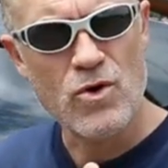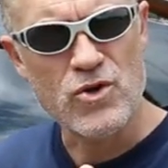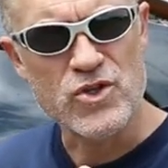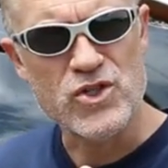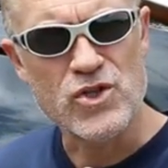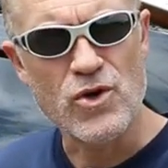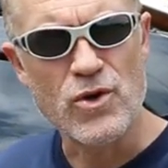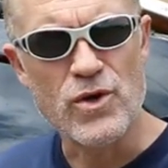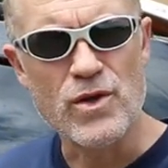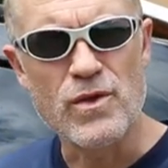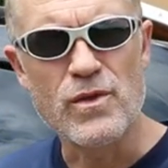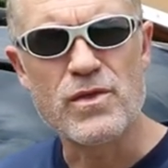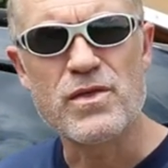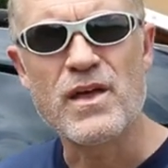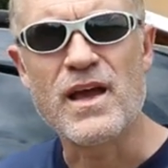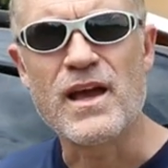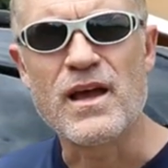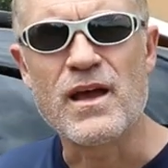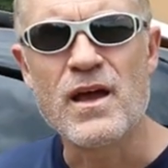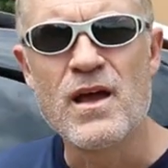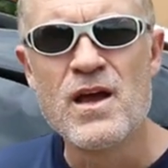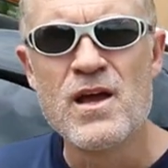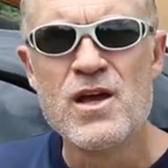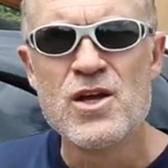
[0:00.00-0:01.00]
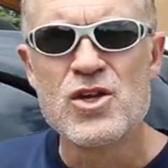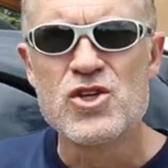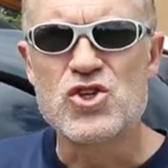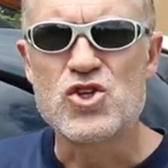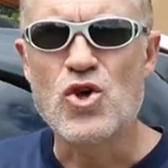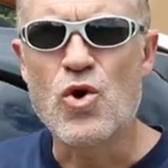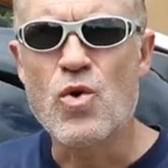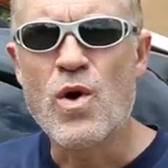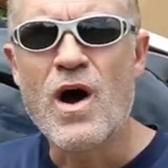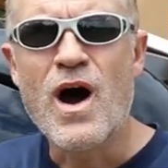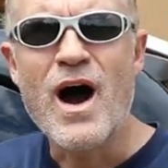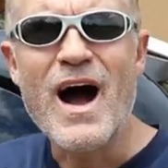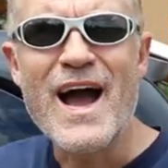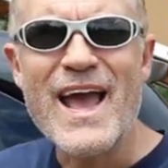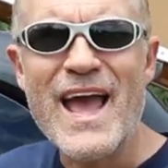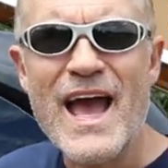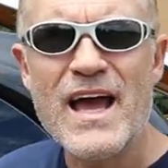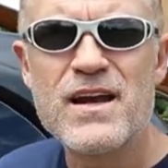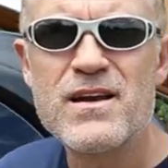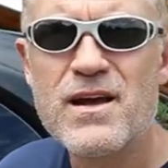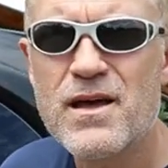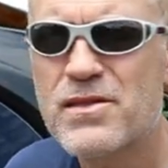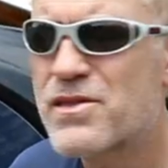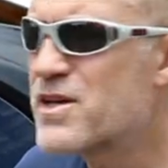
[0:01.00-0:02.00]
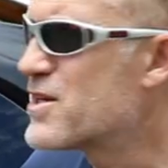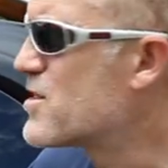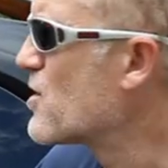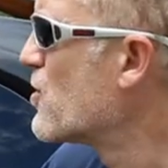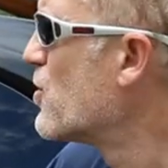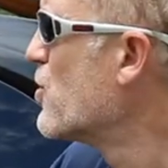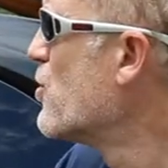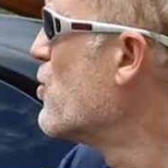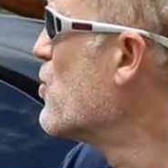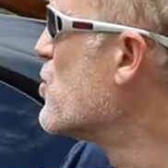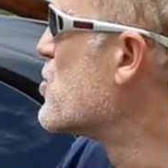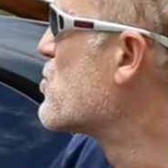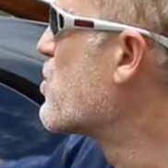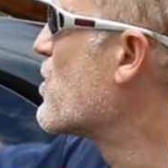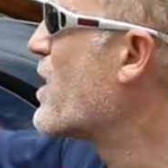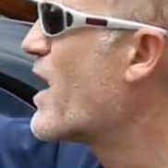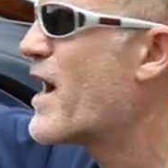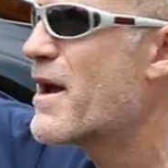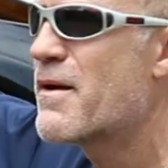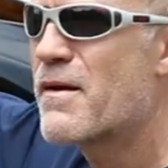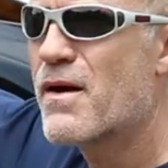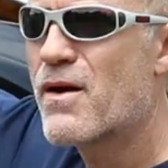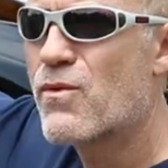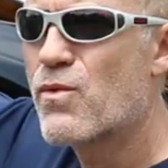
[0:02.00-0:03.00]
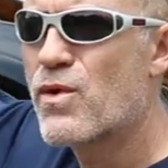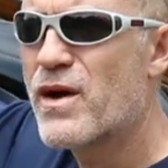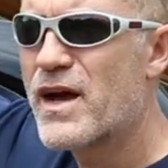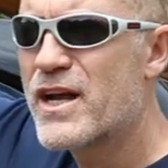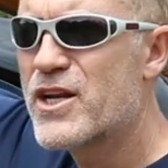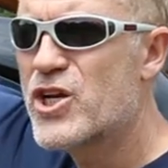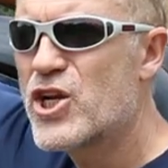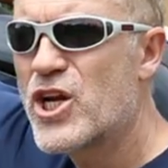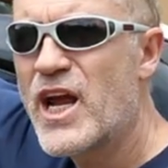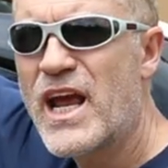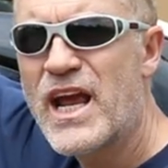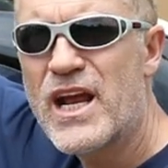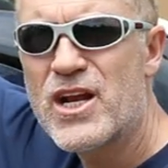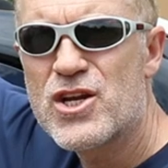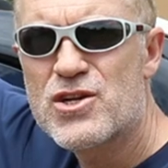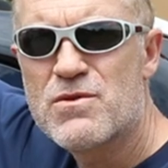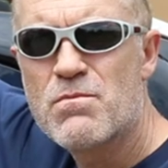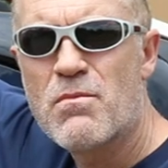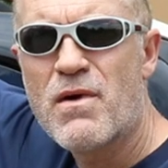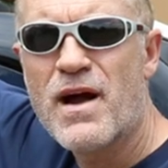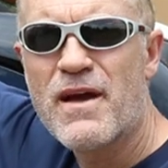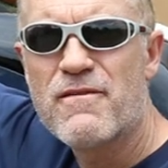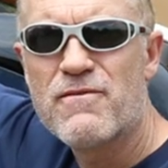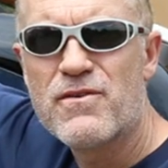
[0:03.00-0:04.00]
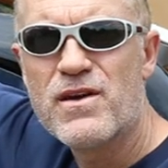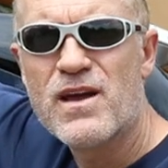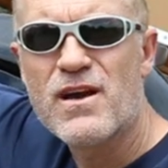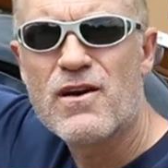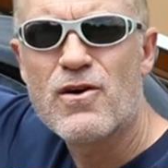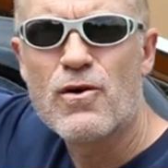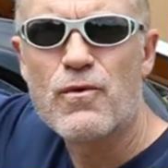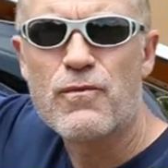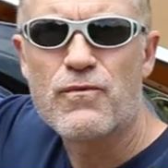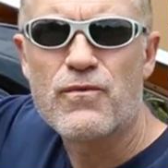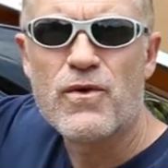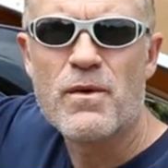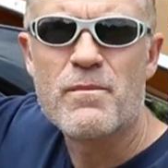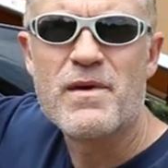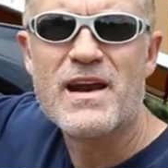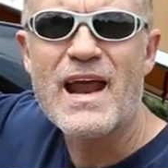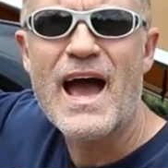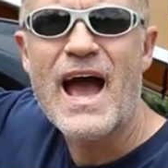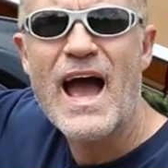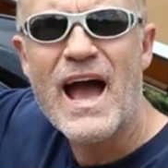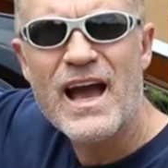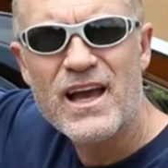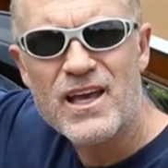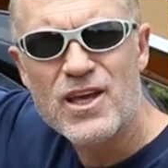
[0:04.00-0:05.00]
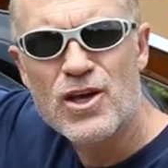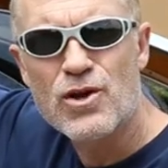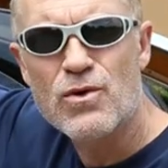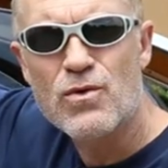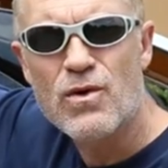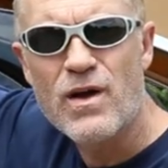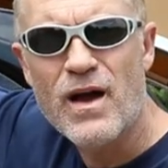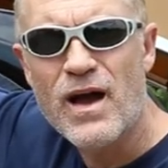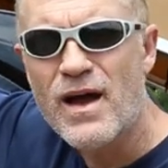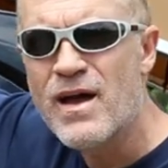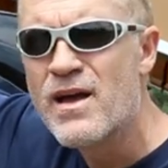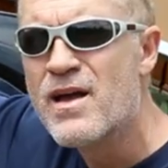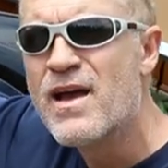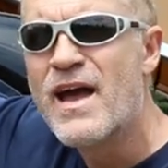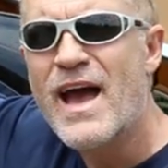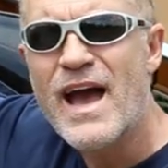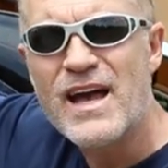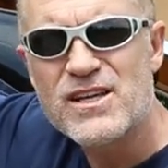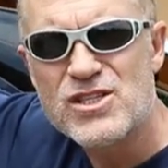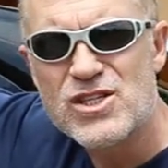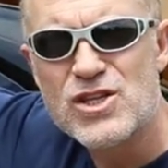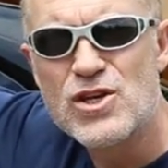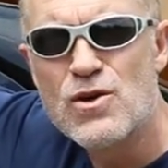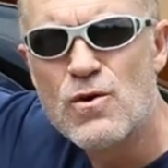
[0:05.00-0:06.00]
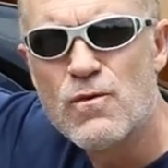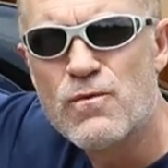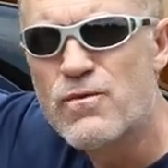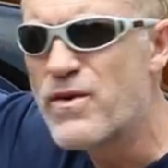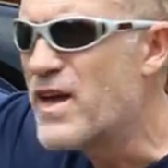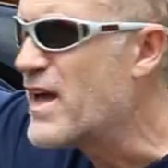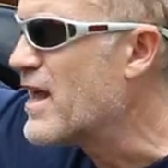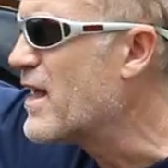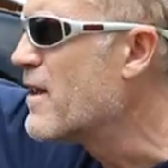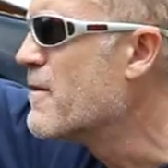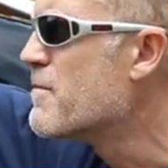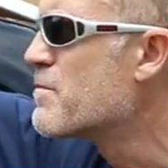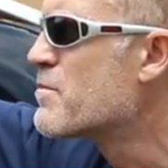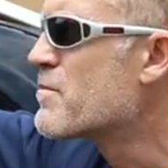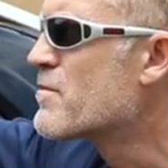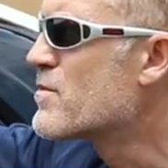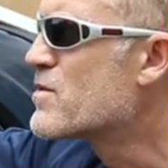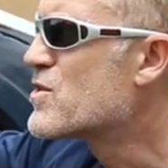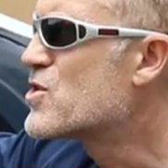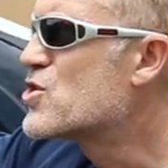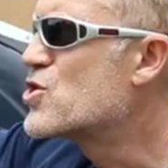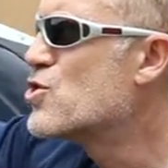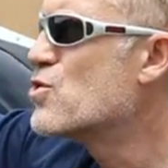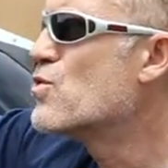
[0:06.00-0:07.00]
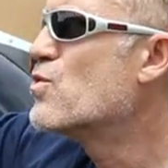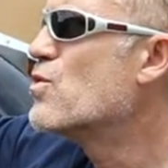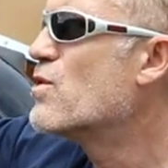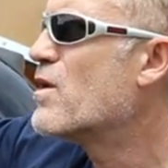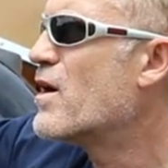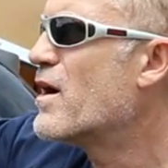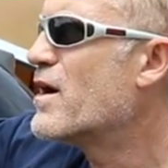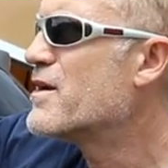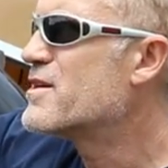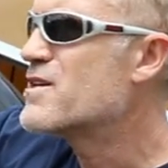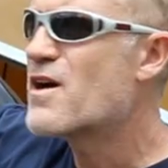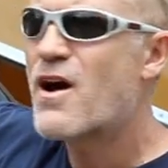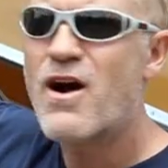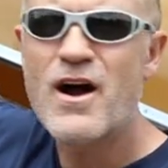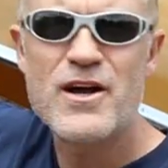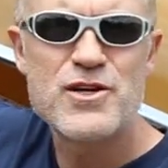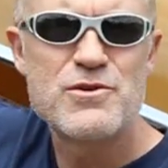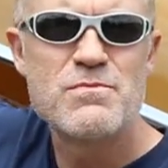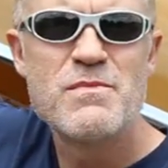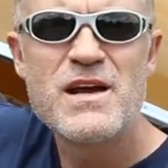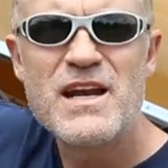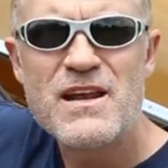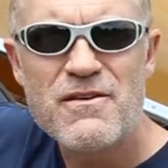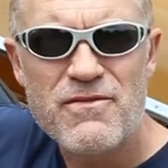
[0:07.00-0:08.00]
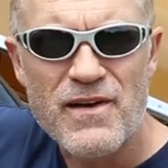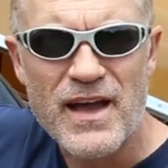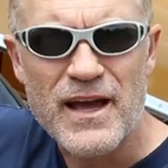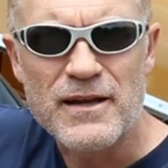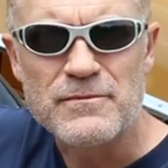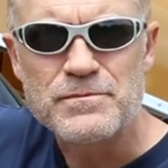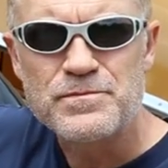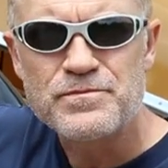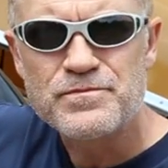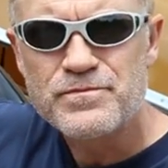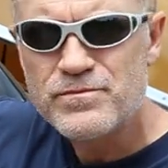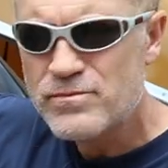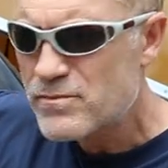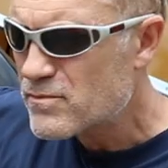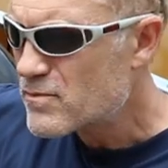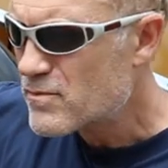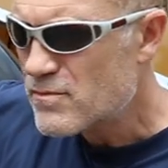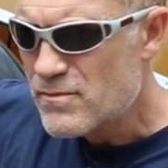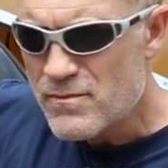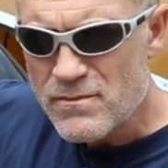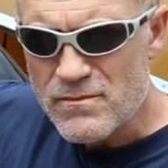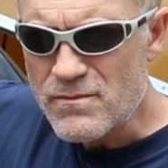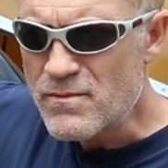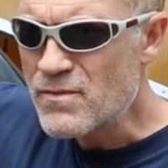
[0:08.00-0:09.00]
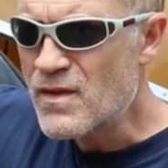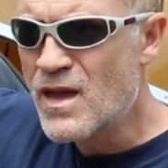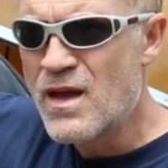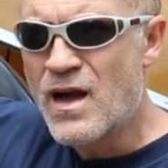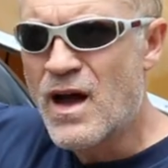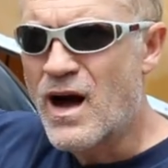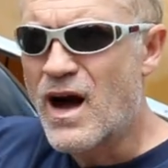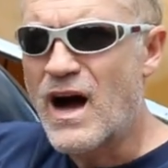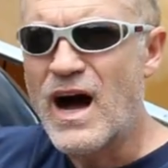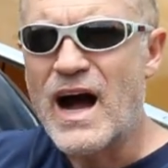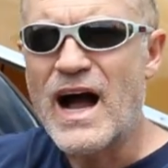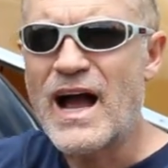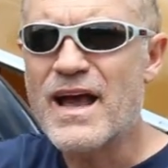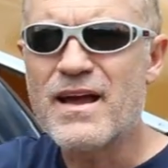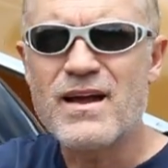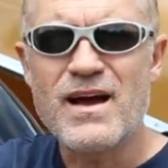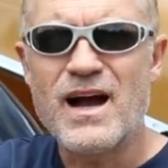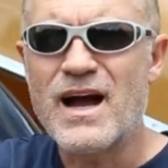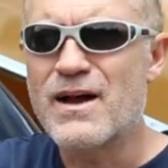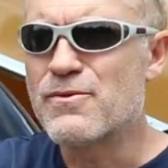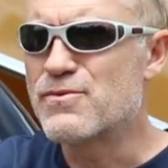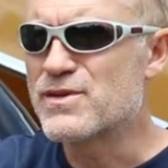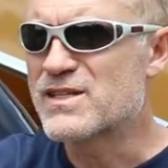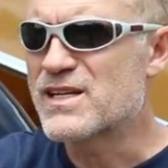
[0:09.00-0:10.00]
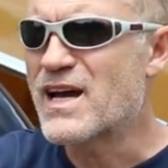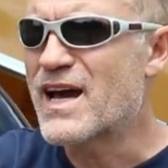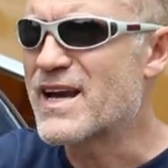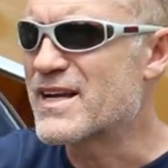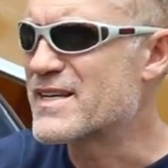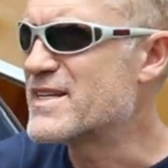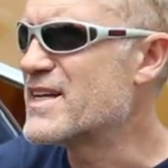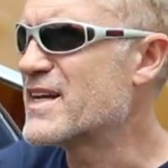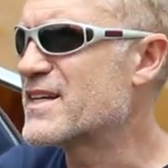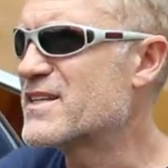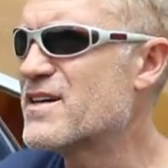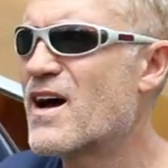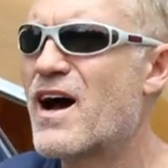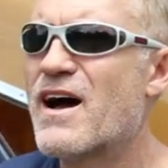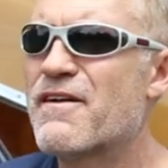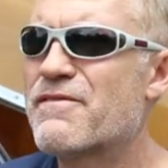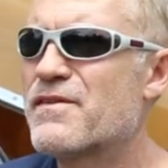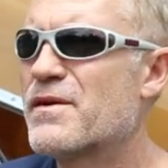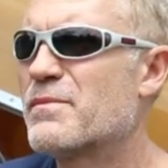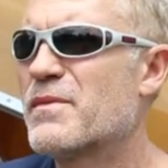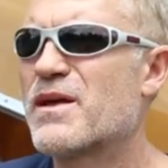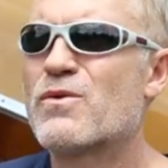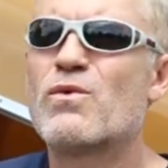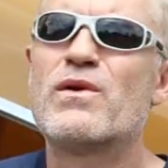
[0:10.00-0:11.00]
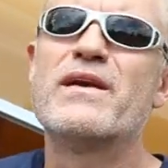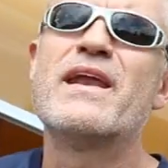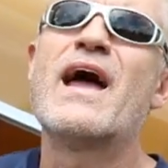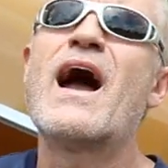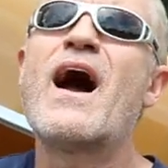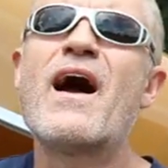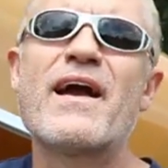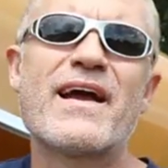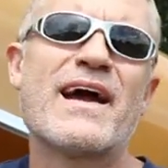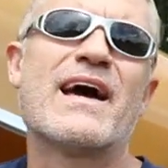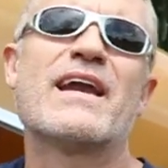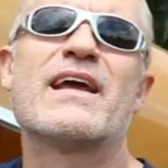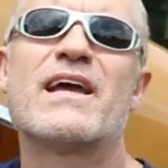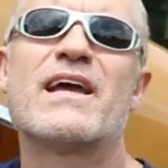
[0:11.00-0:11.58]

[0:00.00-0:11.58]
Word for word: Or so you think. So I had nothing to lose when I changed my vehicle from an Acura SUV to a Dodge minivan. I was kind of ticked off, and I'm like, well, now I